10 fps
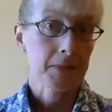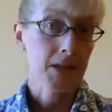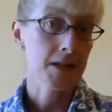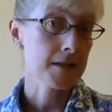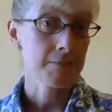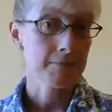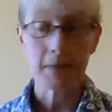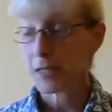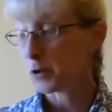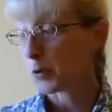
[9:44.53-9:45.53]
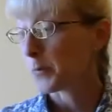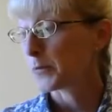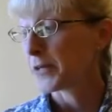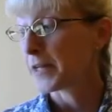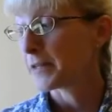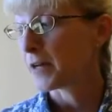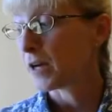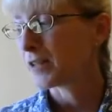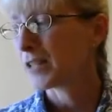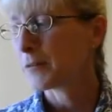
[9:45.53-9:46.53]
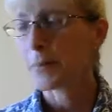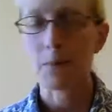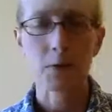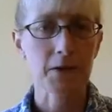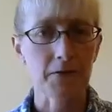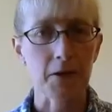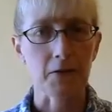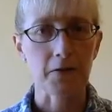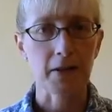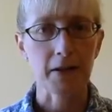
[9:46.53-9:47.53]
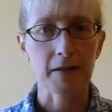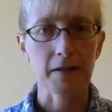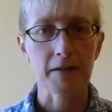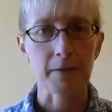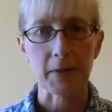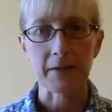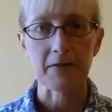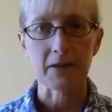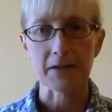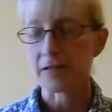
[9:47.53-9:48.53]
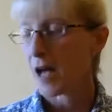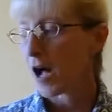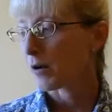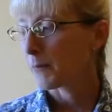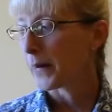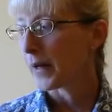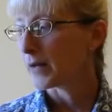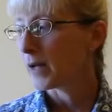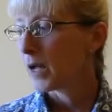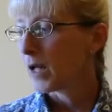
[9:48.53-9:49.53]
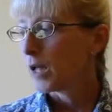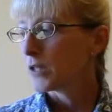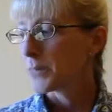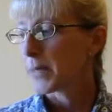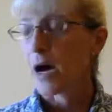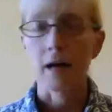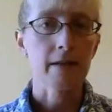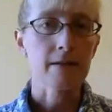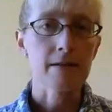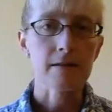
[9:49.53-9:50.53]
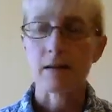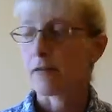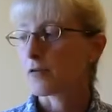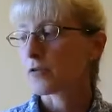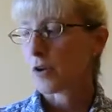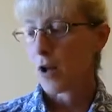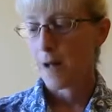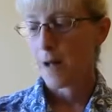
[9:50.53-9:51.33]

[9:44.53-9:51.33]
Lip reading: Just an enjoyable knit, a little bit more difficult than the plain vanilla sock, but to be honest, there's